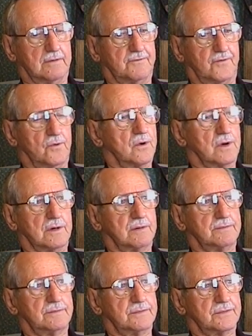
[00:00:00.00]
four or
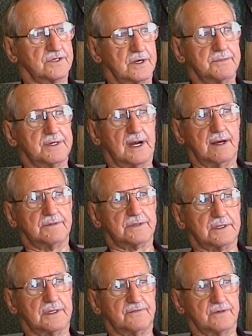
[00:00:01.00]
sometimes
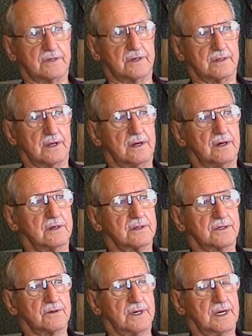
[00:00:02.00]
if it's a long
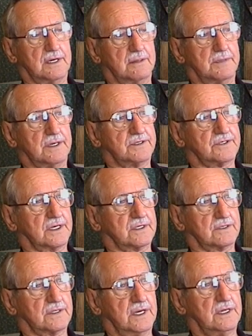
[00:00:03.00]
train it'd be
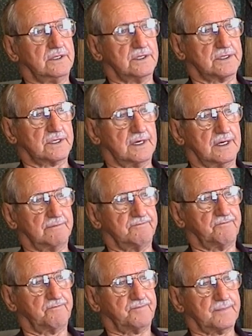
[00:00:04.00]
six engines on
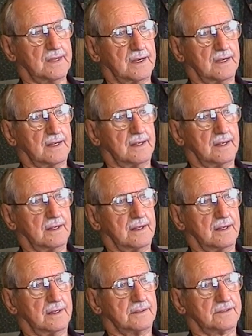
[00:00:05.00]

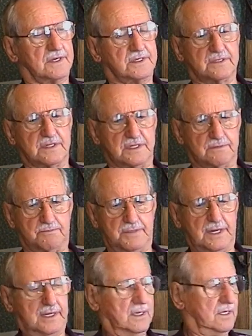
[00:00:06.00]
it. Six of these
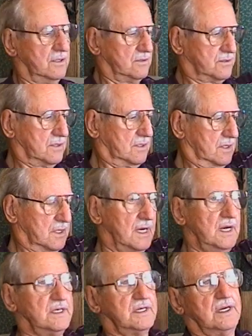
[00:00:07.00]
big, huge
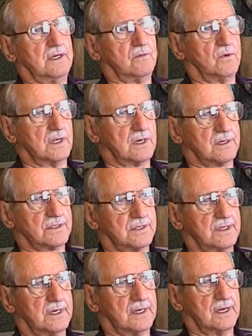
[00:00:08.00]
18 wheelers.
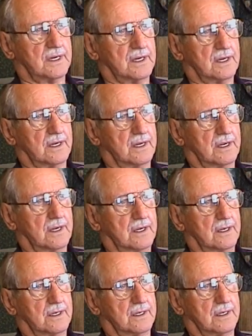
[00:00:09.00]

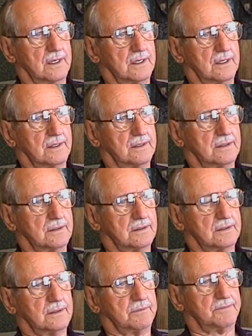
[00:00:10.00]
Mm.
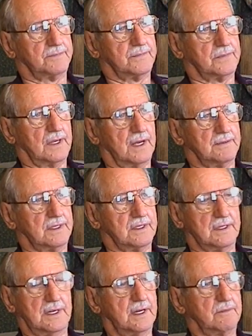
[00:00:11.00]
Uh, I mean,
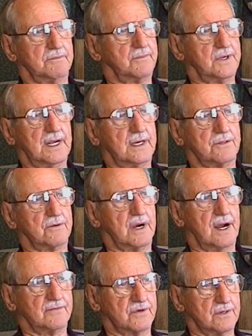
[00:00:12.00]
had big
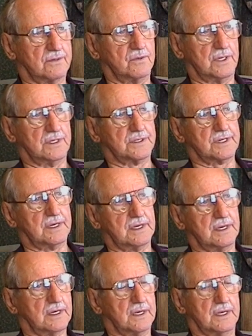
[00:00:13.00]
driver wheels on it